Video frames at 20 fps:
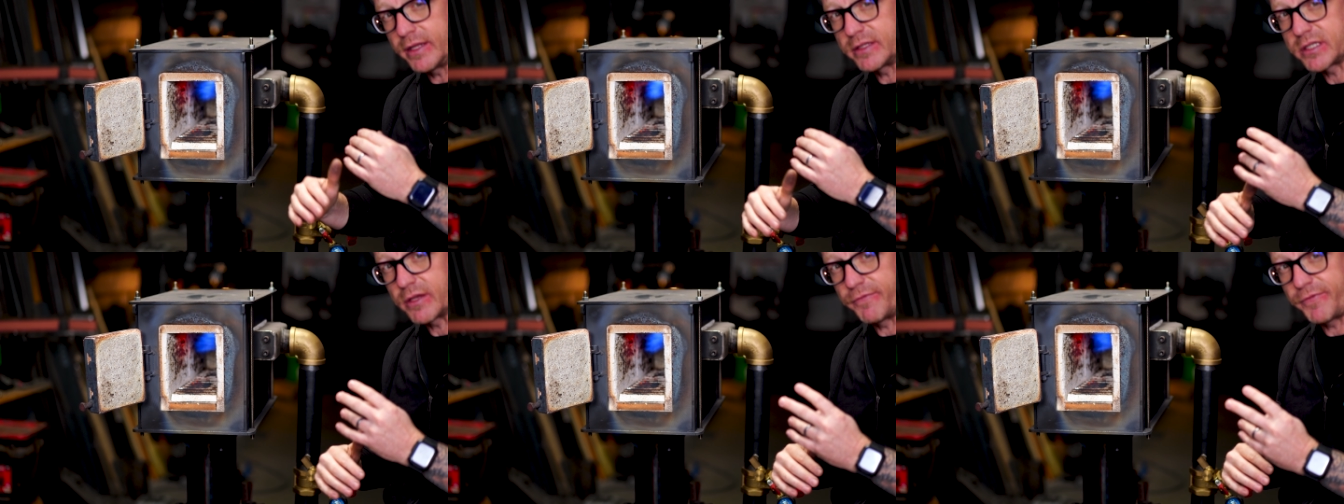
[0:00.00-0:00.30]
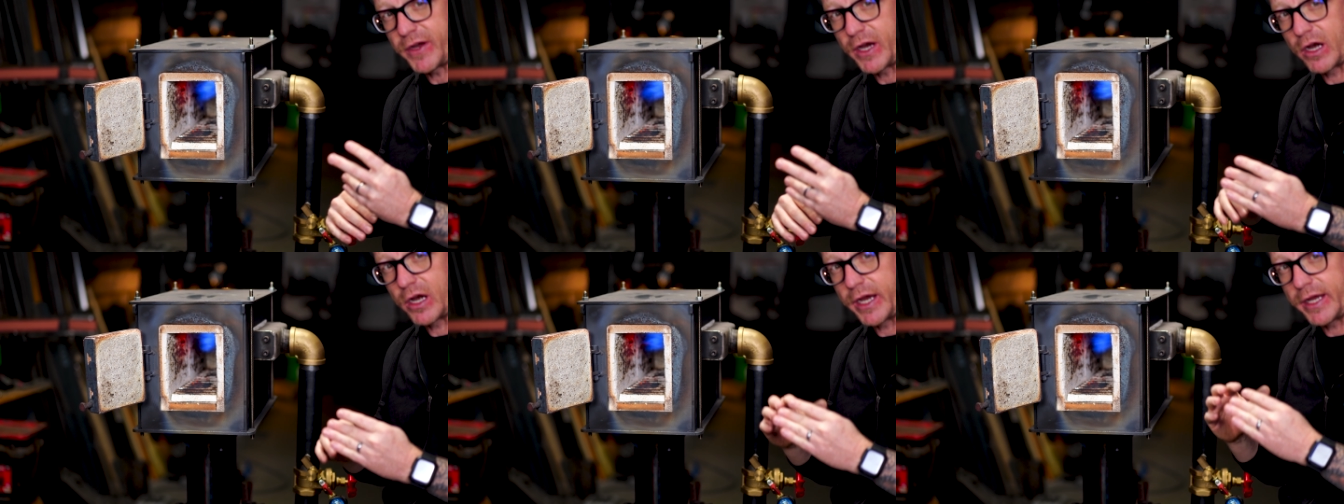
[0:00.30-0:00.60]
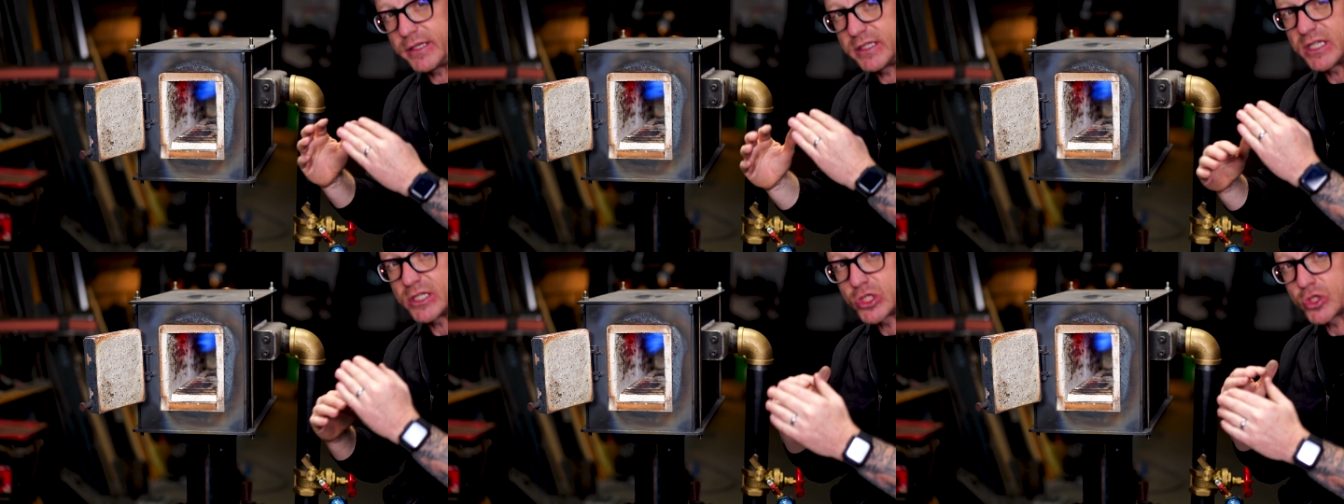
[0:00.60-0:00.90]
It's a
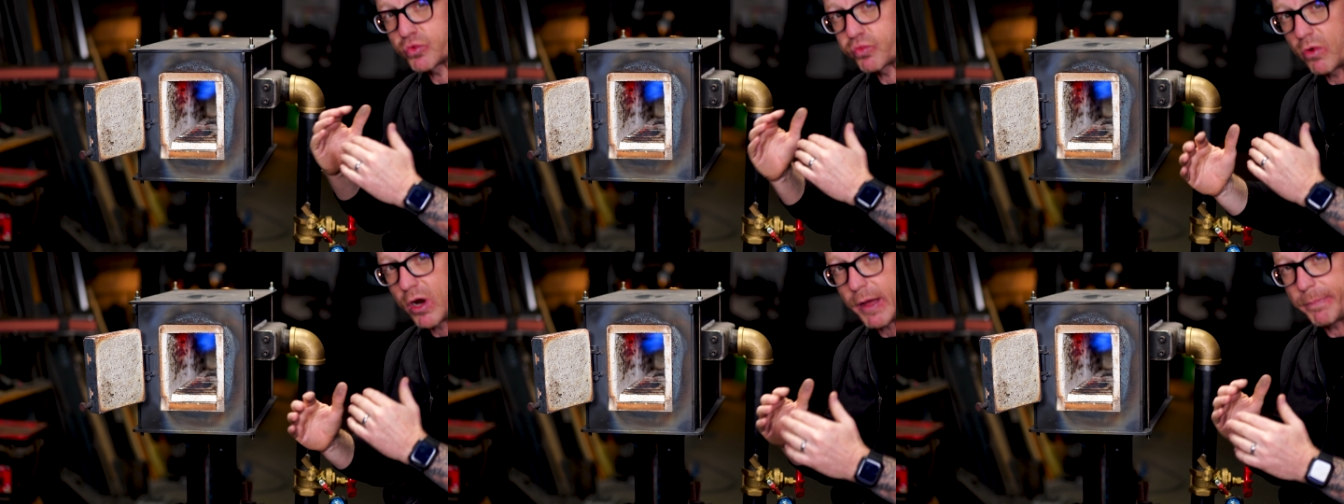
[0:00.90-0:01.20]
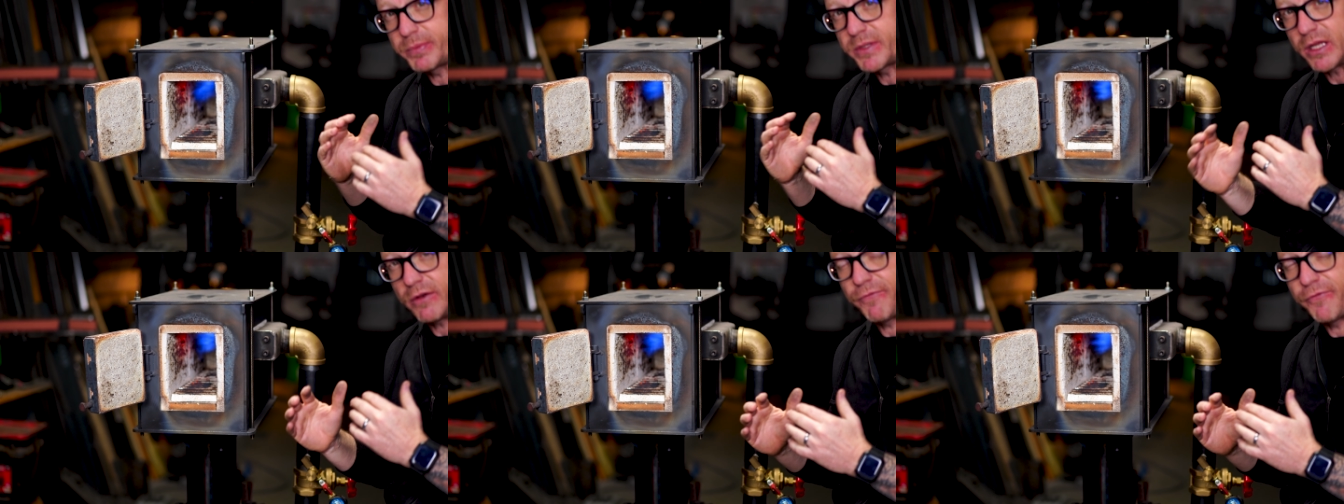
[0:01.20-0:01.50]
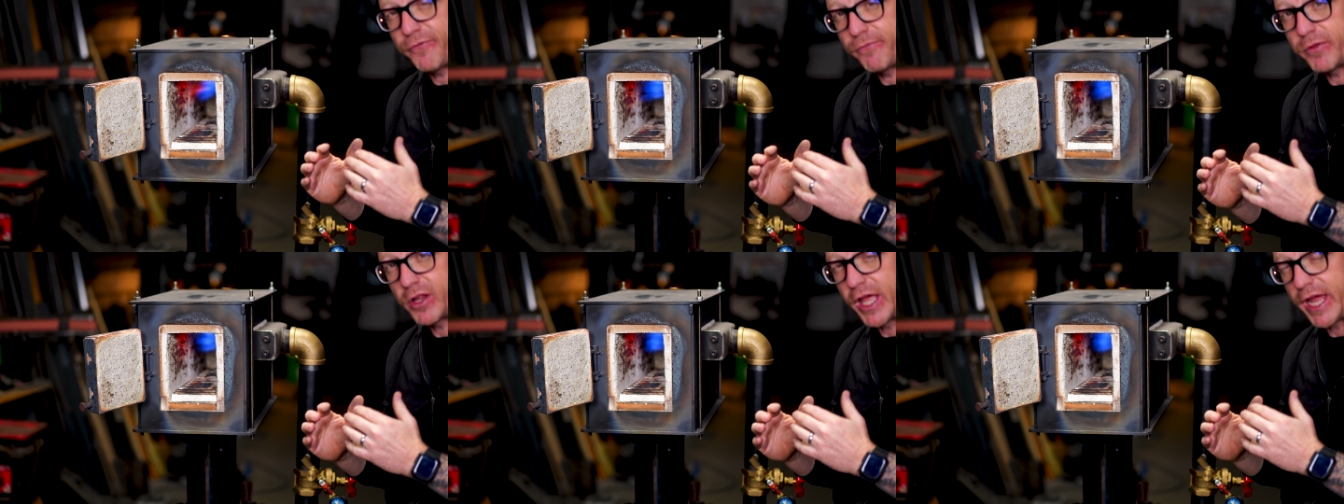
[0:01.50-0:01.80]
very disrupted
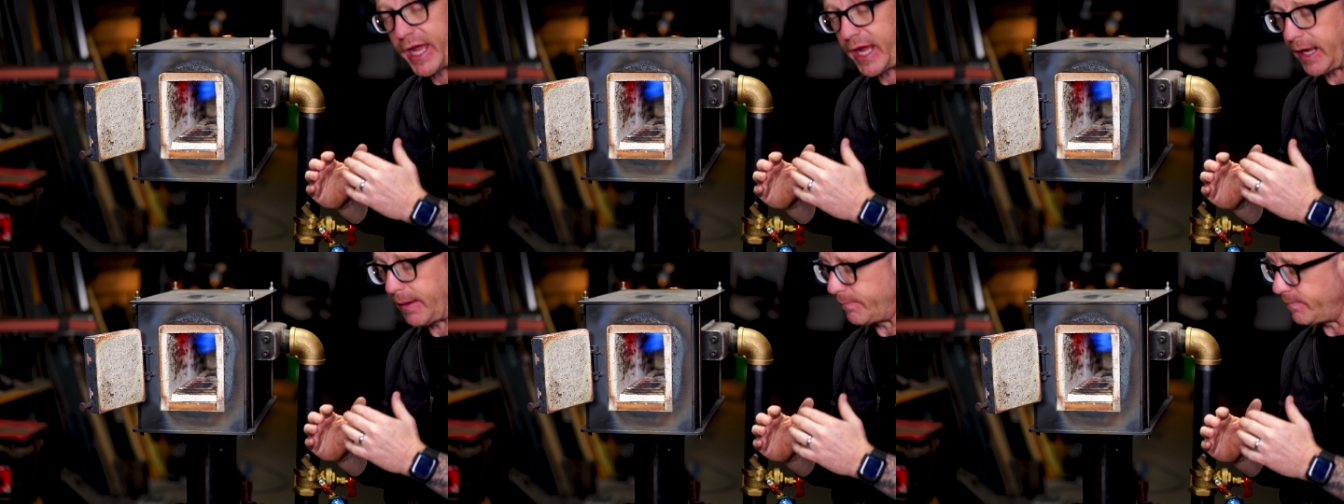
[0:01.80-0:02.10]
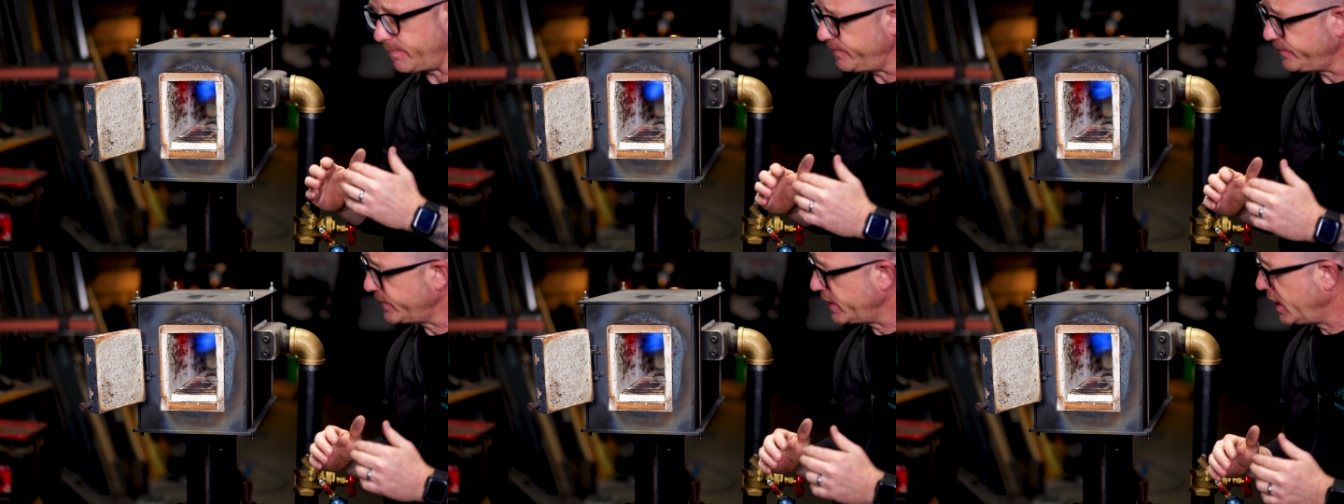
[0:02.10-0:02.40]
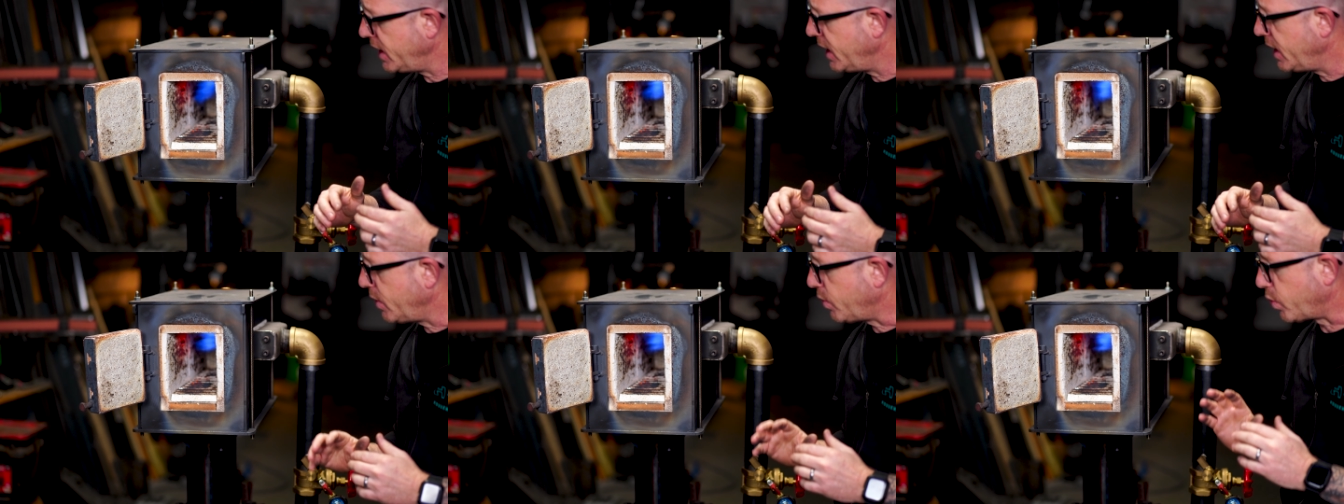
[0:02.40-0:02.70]
flame.
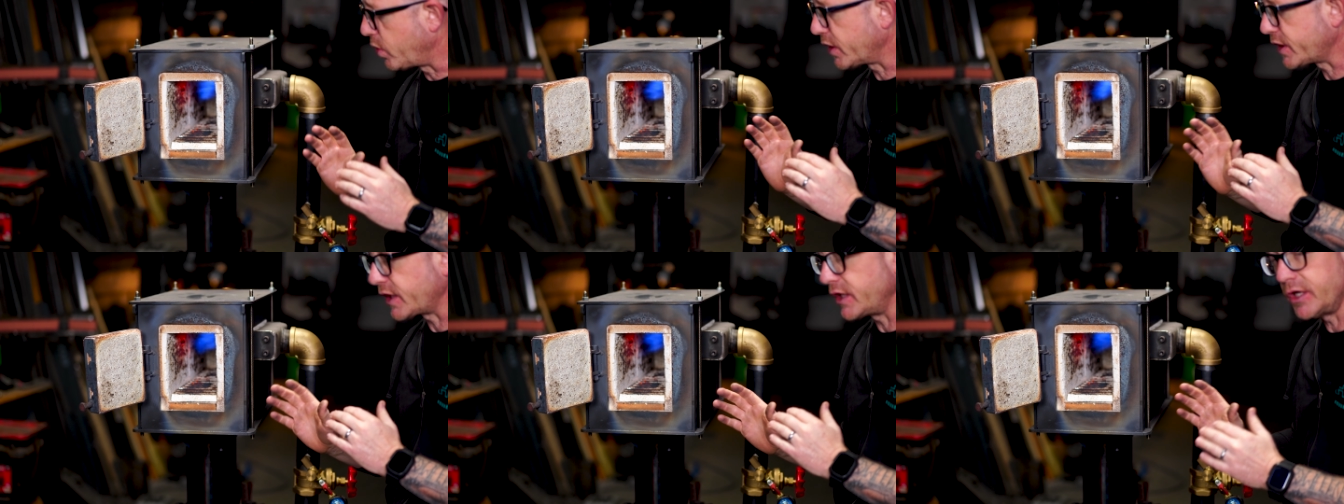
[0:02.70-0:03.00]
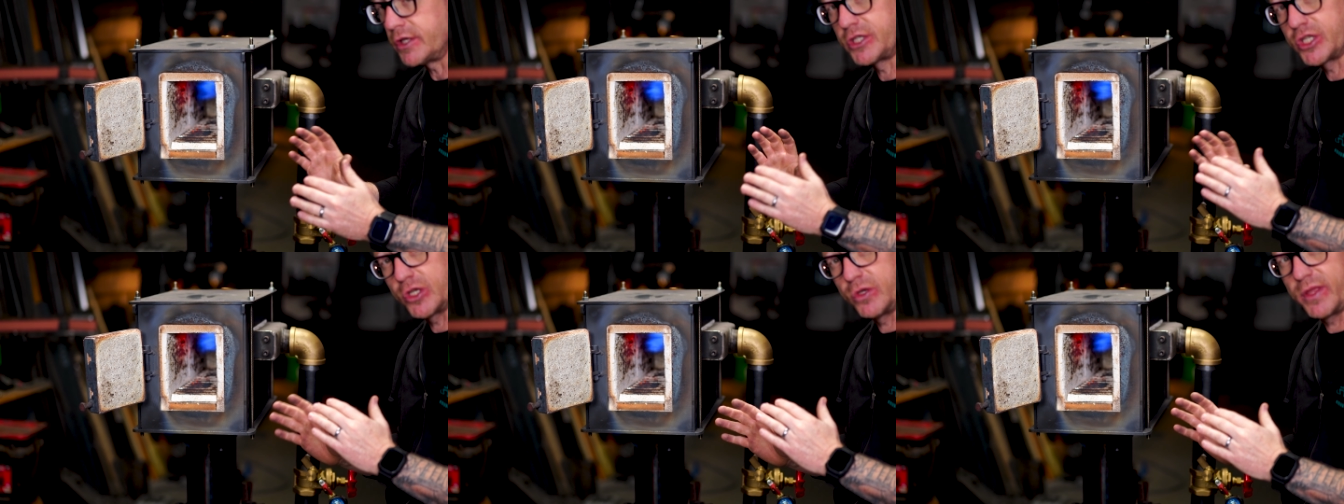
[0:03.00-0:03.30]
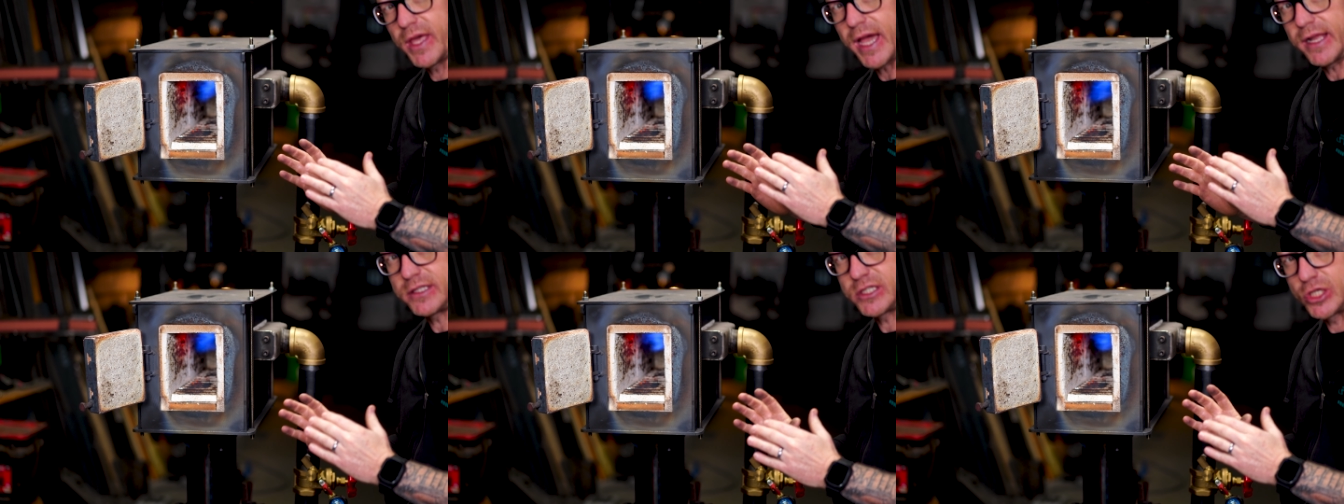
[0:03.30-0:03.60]
We're gonna
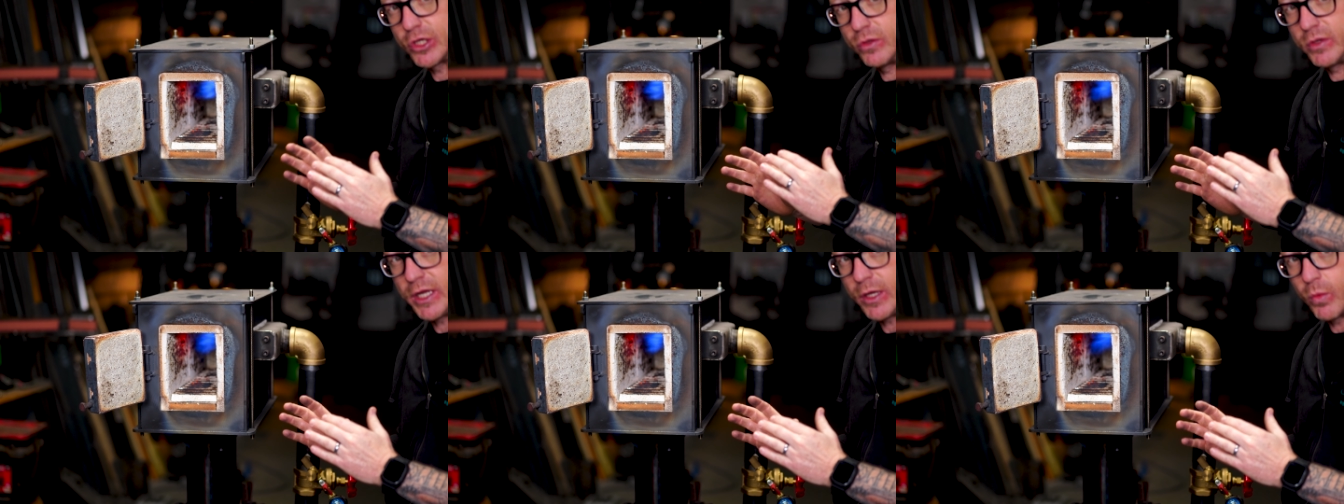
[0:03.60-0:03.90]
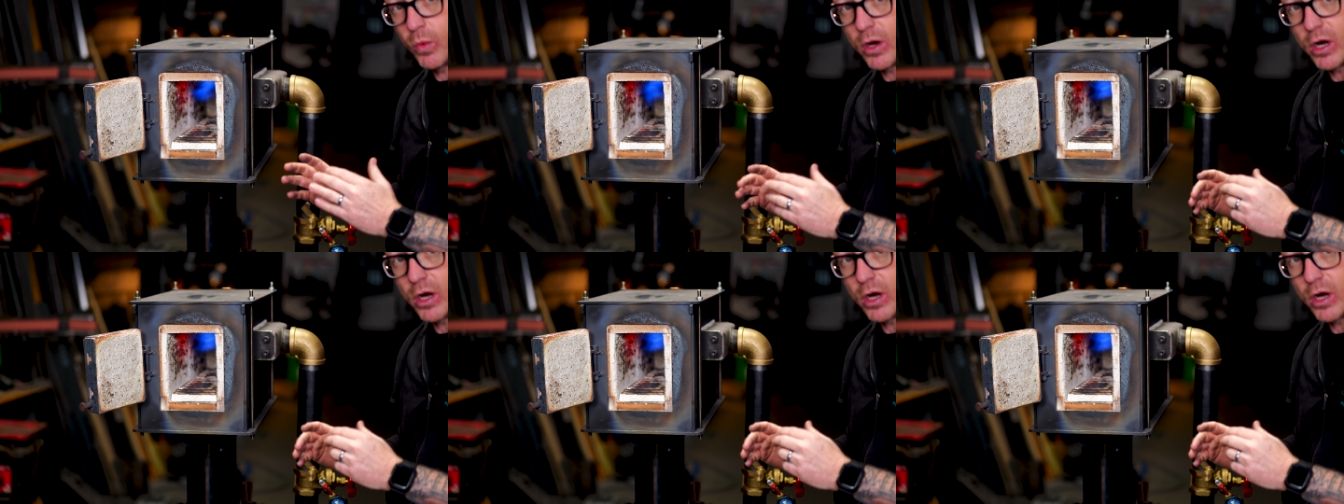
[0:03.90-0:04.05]
do that tuning